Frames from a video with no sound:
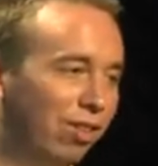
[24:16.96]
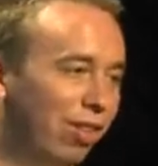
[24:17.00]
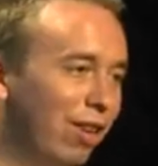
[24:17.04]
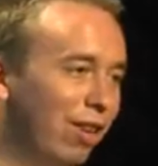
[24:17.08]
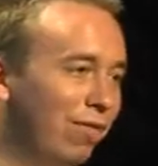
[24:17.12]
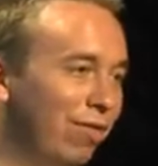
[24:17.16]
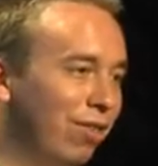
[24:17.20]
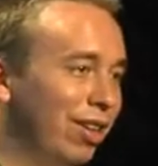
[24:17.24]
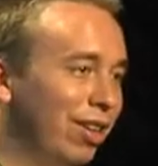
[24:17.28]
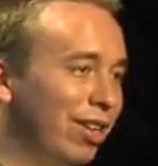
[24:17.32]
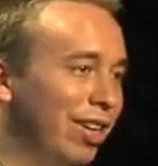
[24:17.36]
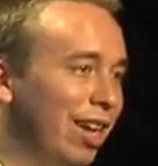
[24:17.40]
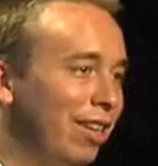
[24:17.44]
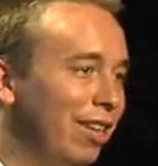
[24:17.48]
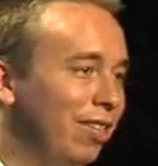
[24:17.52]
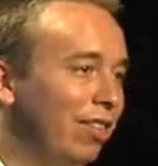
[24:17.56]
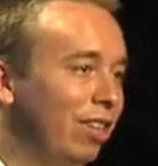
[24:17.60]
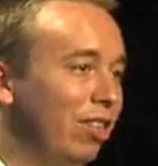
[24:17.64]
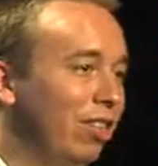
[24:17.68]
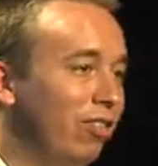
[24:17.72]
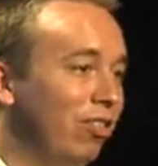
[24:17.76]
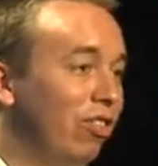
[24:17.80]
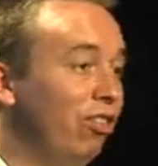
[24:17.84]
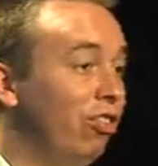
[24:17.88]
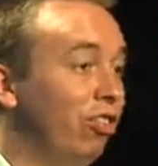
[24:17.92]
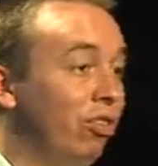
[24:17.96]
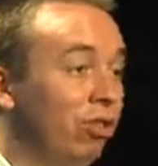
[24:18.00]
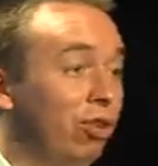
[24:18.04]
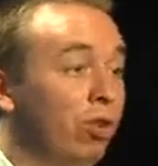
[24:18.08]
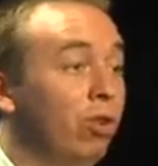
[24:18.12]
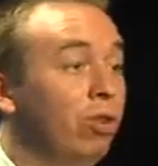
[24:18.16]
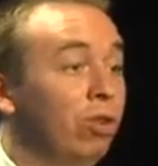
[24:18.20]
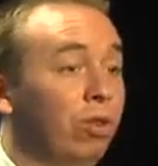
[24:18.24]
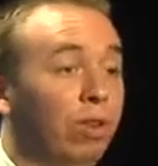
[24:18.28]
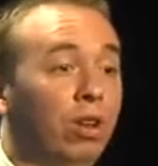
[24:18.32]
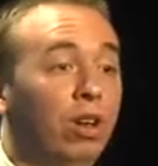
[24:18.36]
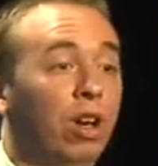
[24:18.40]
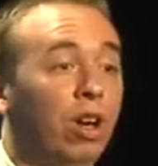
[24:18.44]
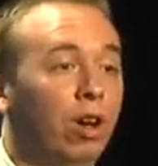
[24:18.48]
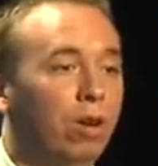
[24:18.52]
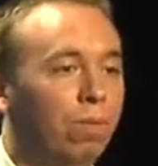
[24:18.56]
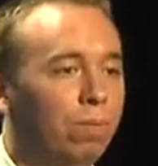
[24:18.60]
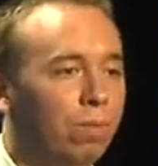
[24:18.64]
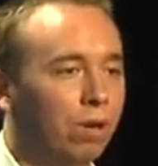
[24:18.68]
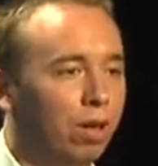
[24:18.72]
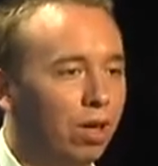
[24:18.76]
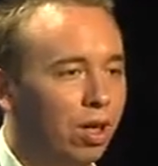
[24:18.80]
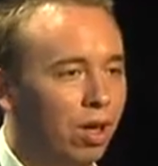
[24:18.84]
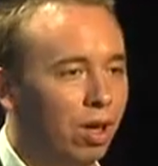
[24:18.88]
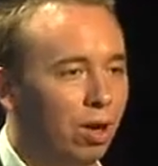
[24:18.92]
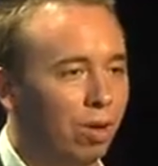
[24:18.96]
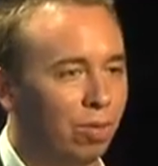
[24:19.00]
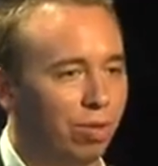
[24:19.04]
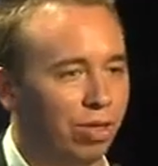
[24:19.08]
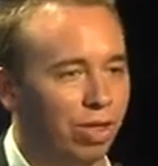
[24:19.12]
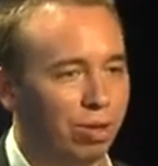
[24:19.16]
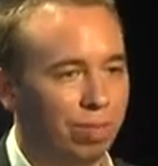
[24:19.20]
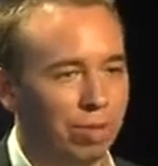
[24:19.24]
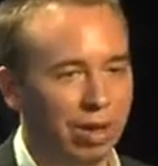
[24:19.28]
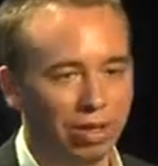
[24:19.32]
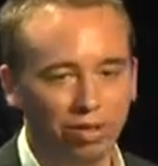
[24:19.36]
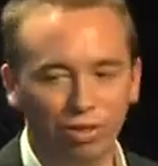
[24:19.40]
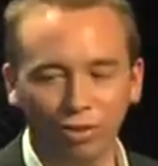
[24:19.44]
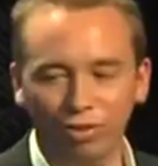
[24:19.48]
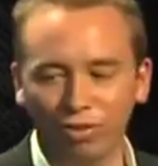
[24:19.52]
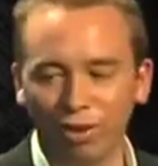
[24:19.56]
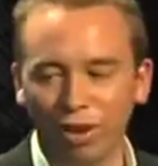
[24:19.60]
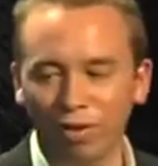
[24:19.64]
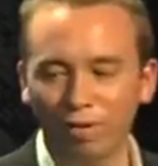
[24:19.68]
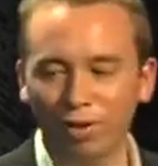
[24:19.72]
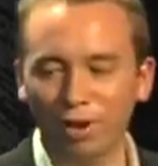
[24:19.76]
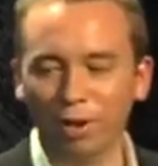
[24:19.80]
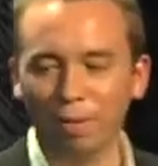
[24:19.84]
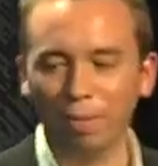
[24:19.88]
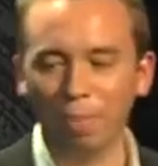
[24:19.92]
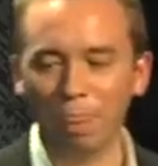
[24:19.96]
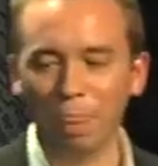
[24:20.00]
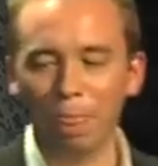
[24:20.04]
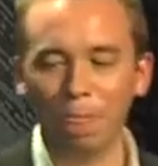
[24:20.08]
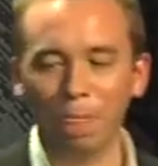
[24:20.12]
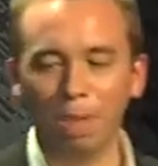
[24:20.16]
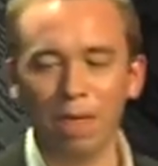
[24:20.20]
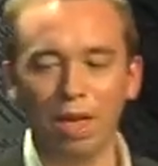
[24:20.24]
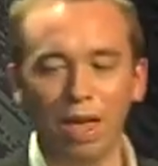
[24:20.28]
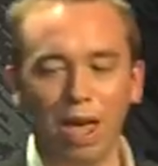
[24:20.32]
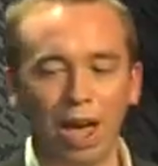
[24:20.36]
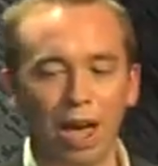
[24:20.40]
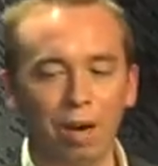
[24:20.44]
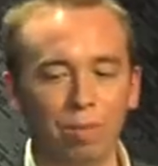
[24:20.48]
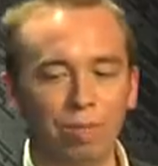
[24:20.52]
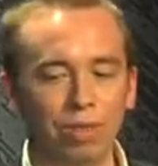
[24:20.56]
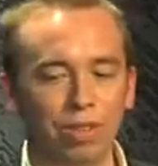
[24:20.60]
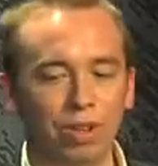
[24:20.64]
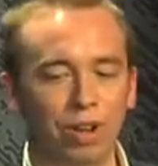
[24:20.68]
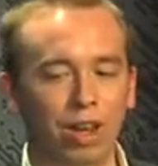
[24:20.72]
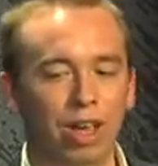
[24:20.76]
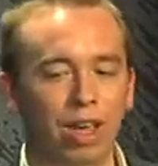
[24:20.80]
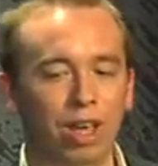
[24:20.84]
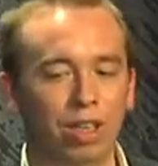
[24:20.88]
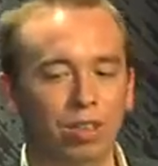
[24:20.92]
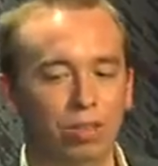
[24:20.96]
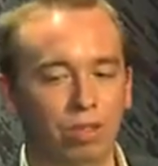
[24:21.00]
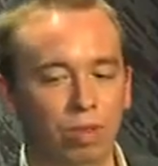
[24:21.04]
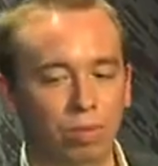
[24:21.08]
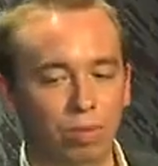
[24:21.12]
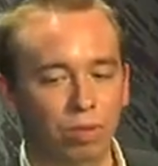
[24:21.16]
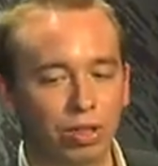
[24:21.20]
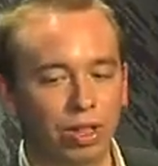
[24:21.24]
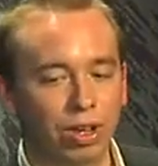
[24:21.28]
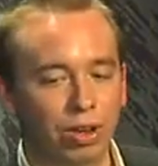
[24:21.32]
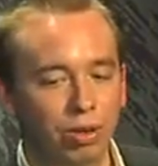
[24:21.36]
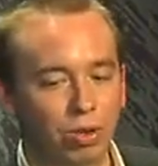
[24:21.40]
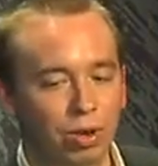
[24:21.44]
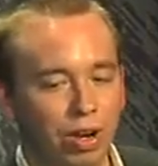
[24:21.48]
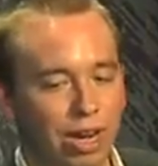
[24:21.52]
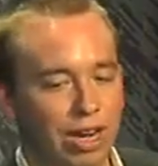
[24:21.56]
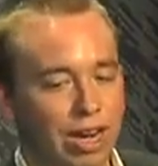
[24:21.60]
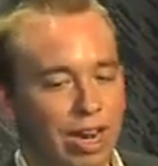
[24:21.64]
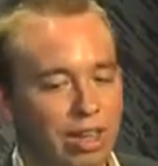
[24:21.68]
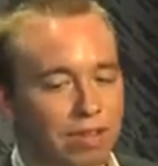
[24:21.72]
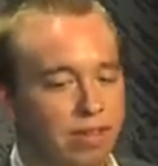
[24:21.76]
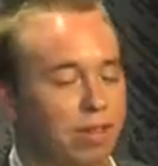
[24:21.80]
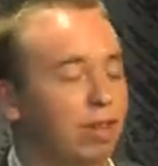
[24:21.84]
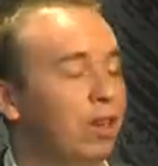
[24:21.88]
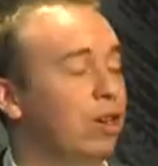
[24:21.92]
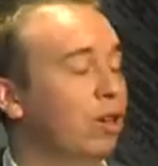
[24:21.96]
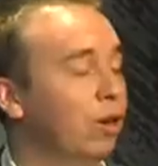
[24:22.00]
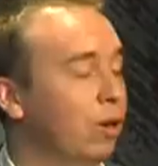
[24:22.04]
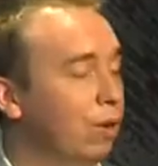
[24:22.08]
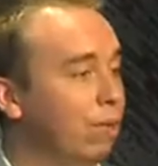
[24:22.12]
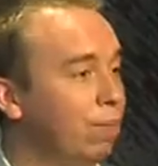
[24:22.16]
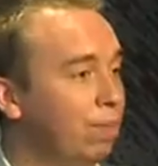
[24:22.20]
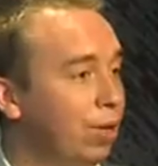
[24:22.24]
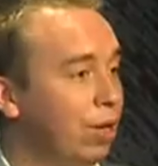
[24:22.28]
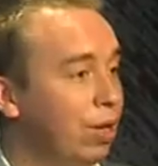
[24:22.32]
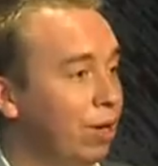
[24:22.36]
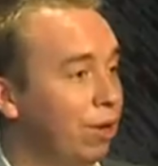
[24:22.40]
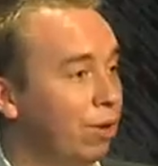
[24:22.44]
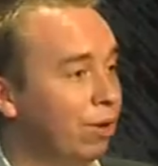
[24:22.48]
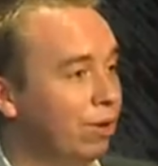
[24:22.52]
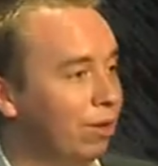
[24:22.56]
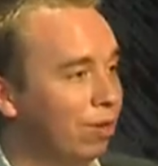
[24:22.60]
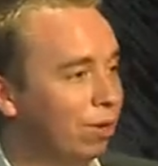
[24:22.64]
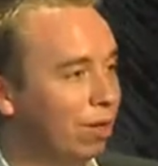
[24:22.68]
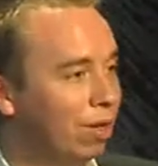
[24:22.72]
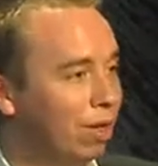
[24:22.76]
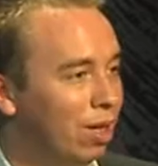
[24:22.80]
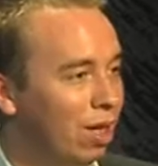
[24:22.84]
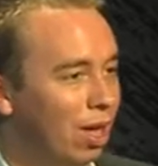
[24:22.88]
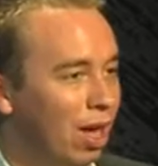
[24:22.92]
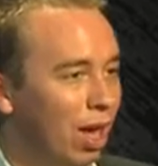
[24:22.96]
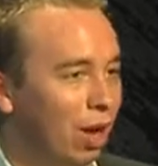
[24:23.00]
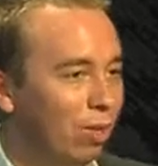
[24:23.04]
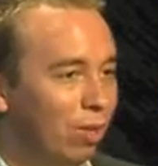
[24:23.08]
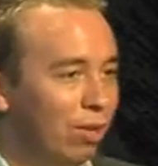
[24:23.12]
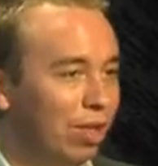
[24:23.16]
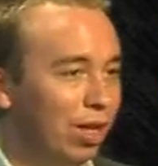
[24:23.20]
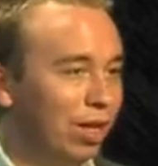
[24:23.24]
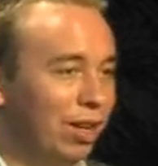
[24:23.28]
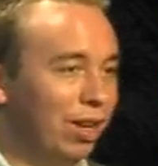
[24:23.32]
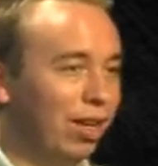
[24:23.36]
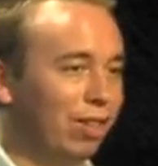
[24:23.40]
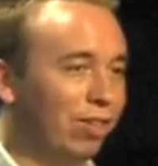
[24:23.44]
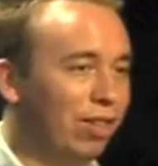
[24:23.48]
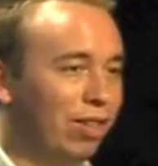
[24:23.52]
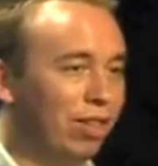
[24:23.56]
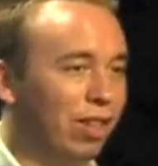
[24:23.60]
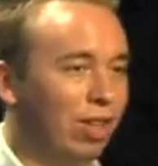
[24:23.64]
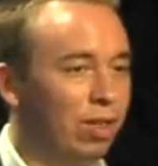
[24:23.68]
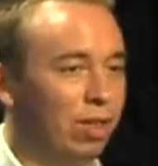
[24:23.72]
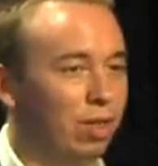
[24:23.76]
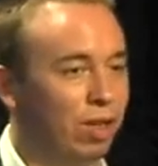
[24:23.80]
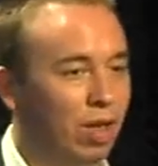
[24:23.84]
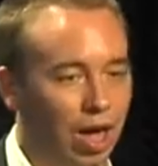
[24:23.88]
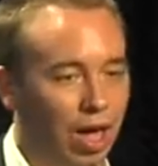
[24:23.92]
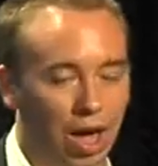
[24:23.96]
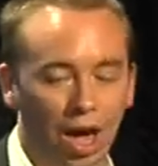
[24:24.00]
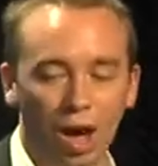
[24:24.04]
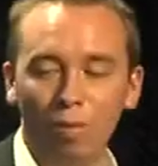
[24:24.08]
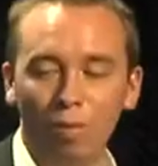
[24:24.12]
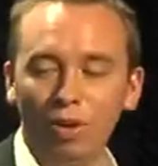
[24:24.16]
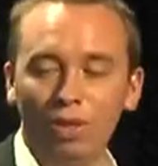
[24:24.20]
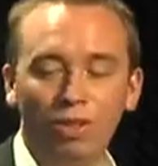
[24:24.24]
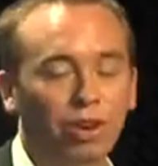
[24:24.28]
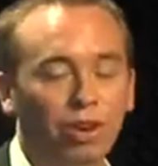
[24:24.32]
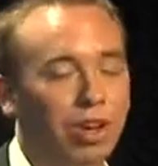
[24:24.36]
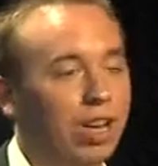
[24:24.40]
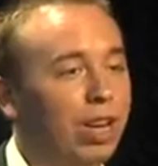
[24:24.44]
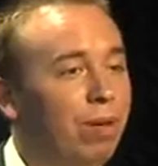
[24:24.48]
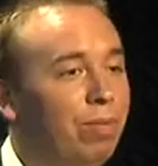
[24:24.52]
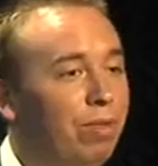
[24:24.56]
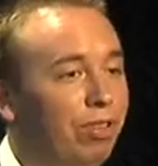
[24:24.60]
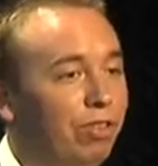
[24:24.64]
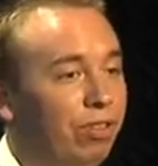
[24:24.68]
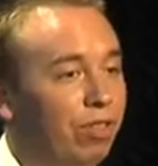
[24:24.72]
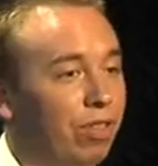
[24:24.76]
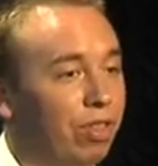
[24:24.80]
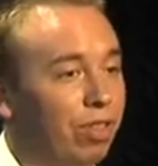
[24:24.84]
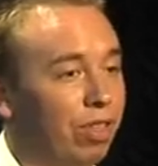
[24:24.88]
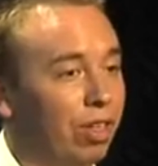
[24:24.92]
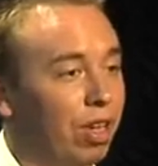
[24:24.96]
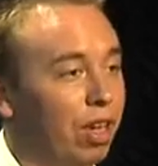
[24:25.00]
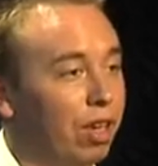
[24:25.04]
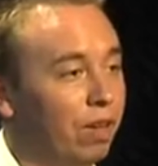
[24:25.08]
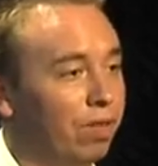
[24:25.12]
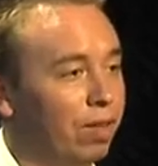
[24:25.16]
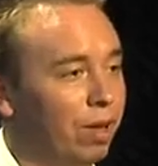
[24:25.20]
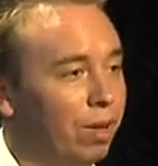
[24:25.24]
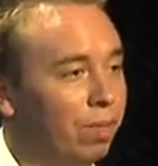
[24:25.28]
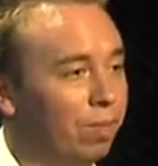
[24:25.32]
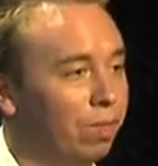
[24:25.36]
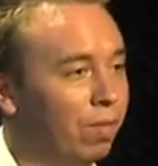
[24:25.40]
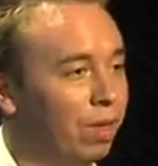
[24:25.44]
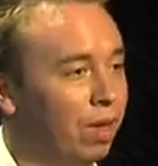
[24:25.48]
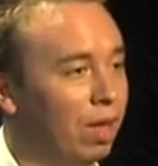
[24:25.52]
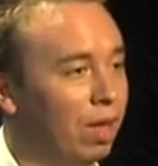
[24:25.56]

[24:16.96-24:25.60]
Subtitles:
server in a data center and just couldn't cope with the amount of traffic. Amazon has what they call elastic compute, and what that does is how we took an image of the server,